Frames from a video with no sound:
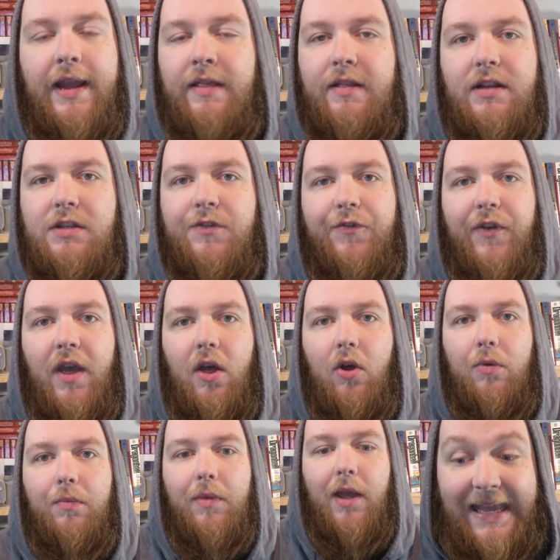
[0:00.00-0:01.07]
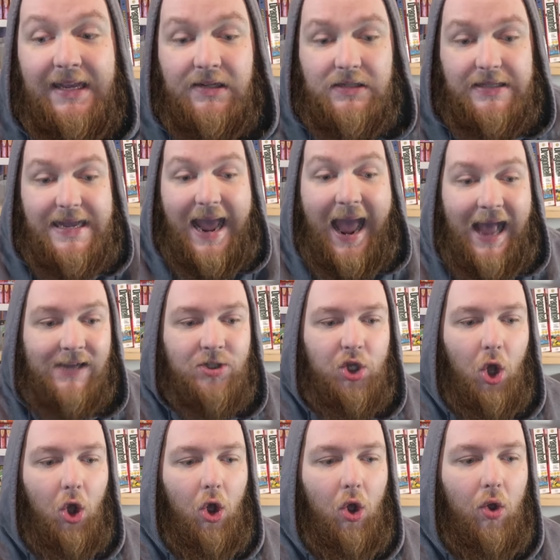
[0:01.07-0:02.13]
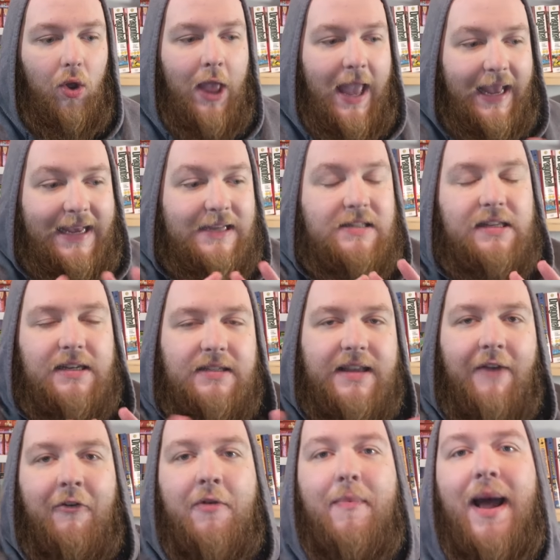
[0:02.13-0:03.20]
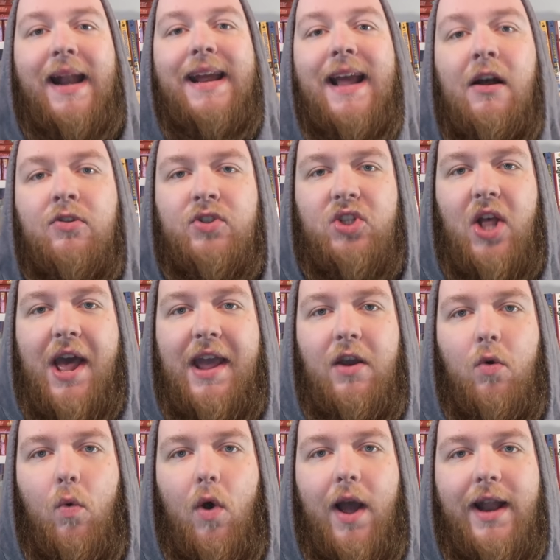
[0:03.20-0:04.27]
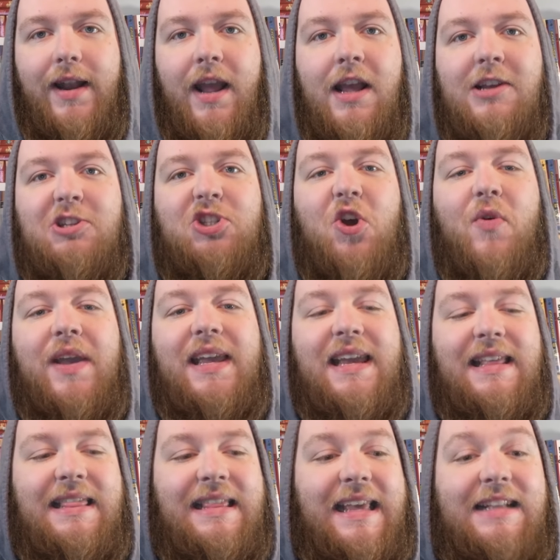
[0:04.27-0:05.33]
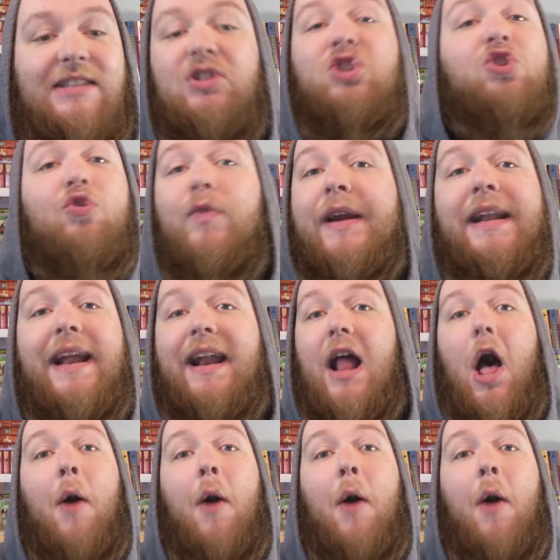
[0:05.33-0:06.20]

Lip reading: in this film. He's the asshole. He sees everybody else like one, so he gets treated